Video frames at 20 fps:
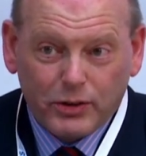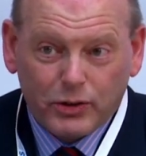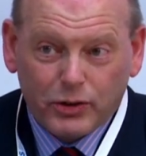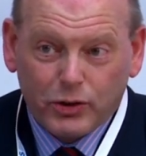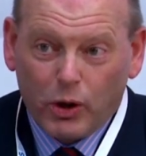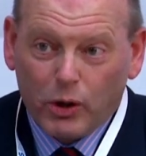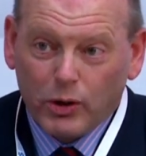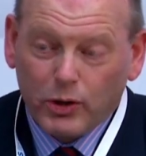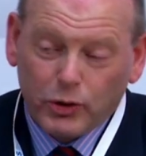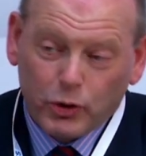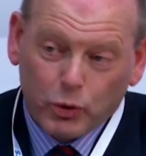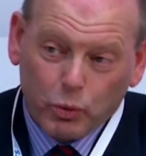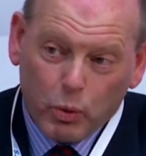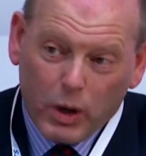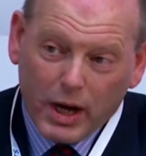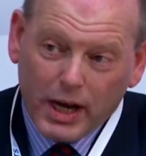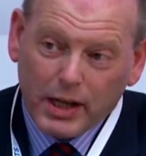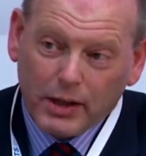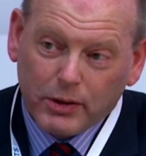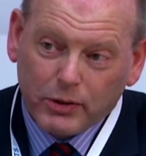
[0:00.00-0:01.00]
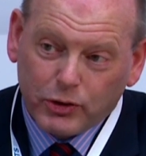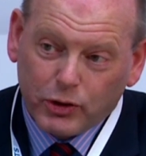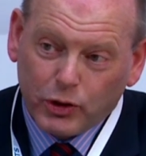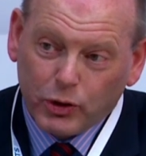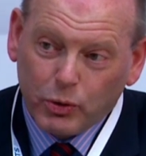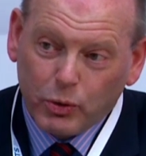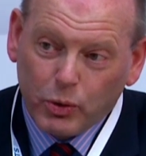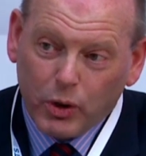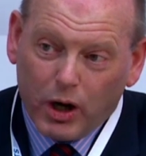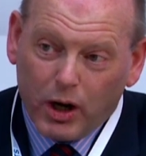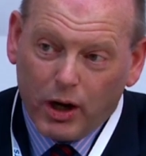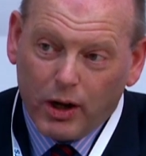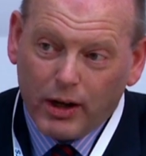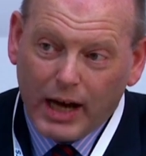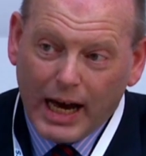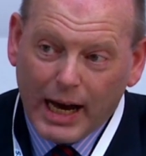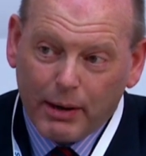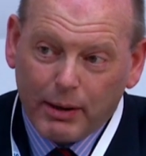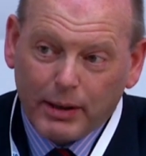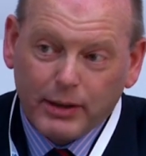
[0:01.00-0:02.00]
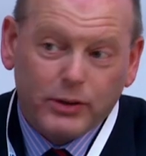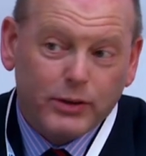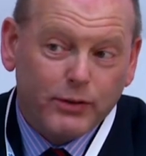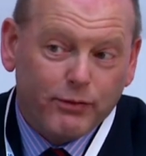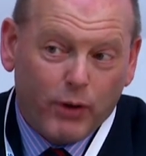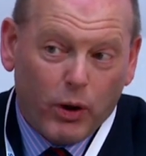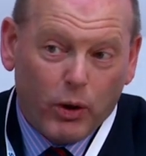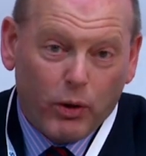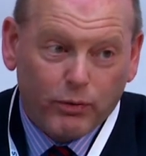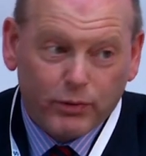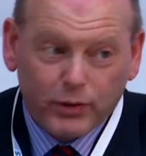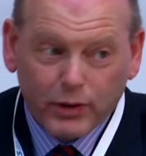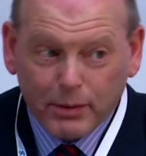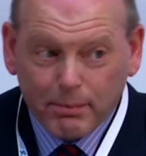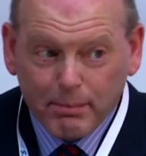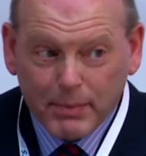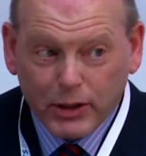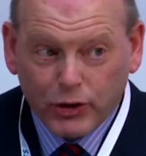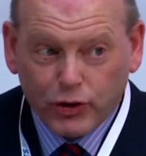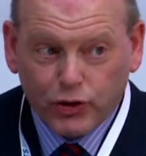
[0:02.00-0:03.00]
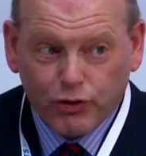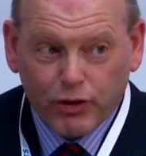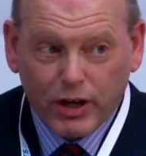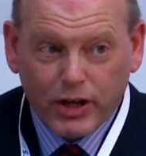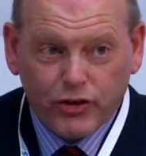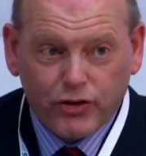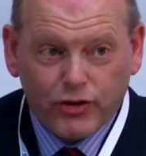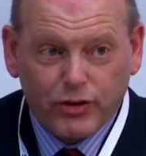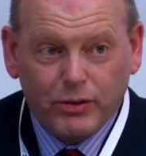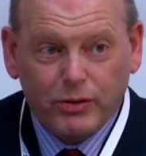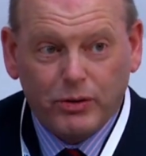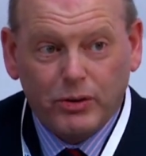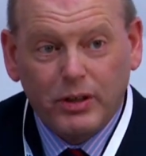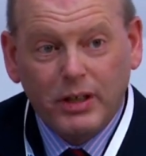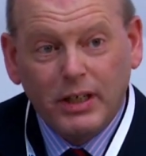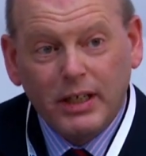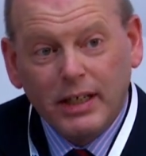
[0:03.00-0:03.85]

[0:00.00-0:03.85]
Scotland and Wales, who are our devolved administrations.